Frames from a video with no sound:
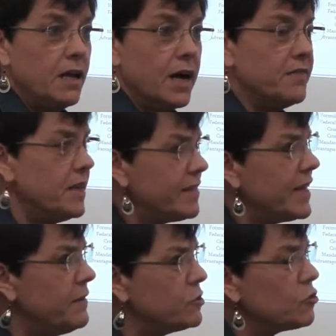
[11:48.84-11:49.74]
I think they
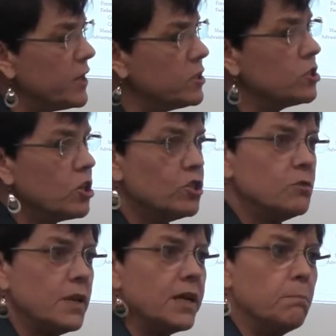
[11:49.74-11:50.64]
even tried to charge them
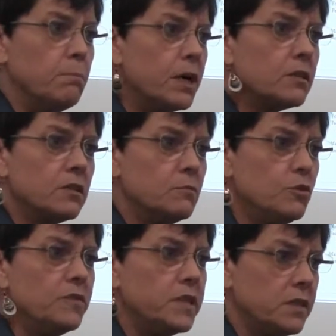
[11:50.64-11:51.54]
like $1 to
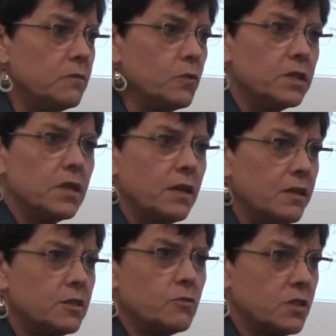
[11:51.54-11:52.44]
move in one time.
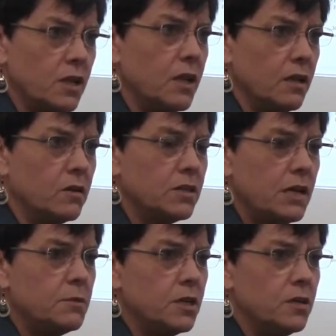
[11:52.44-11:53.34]
This was a long
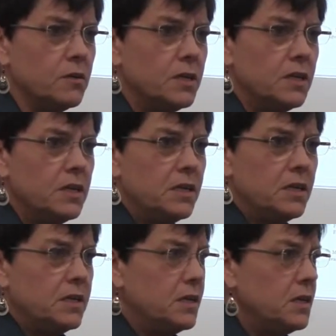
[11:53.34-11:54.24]
time ago.
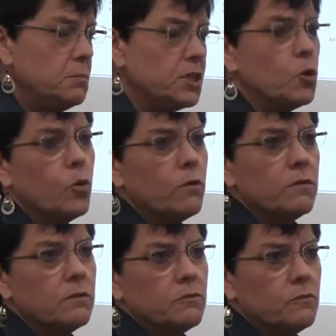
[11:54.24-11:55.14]
But the court
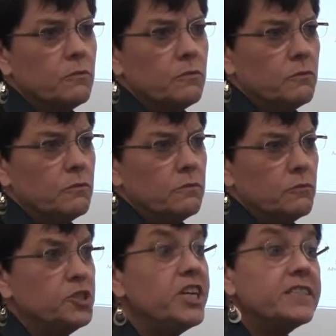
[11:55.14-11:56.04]

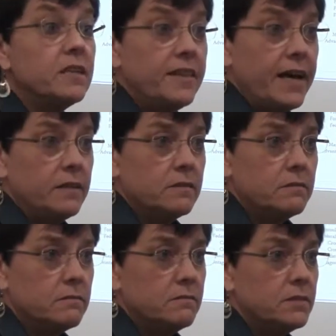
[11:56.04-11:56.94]
rejected that,
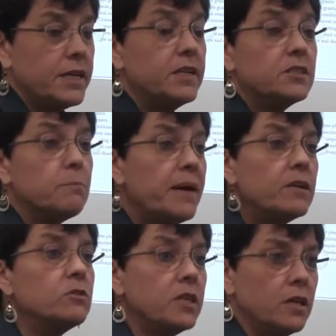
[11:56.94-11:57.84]
said it's a
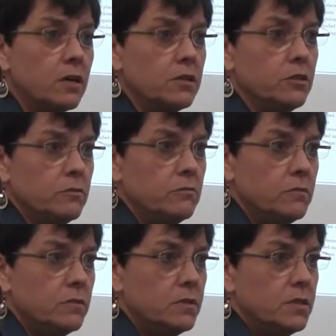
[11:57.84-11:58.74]
penalty on you,
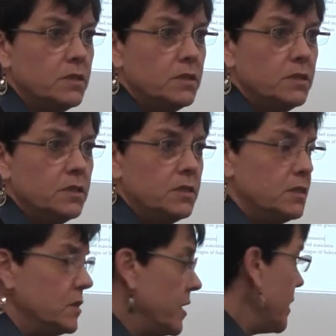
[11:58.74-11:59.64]

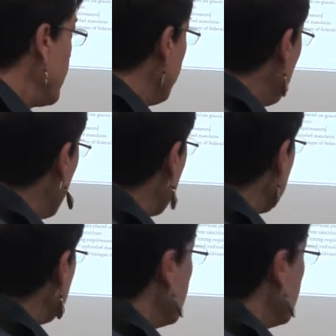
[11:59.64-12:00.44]
okay, for